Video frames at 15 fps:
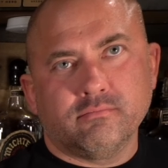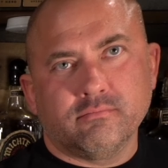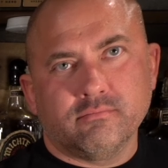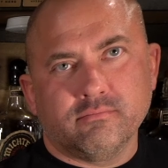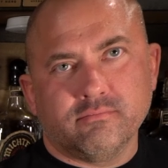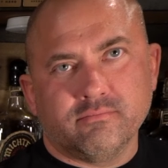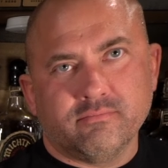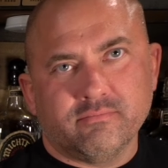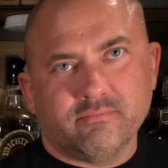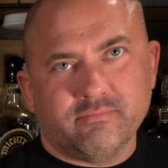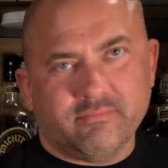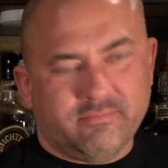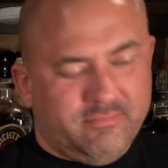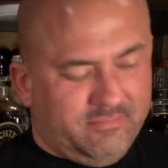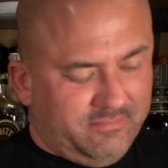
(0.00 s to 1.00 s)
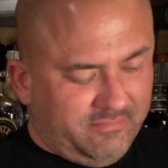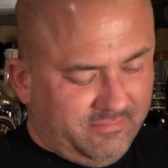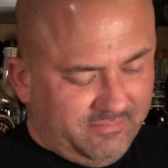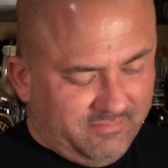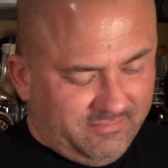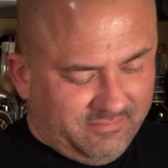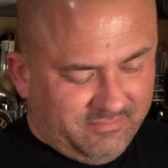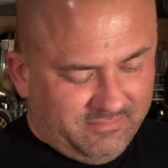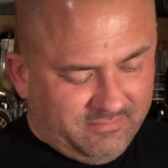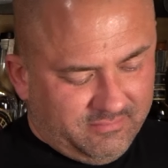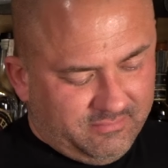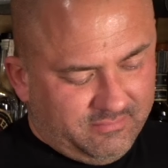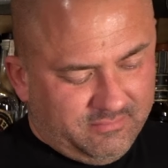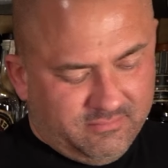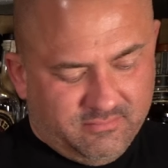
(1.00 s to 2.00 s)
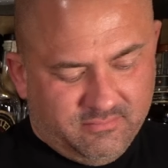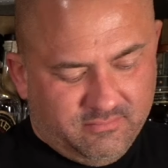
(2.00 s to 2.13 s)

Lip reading: This person isn't speaking.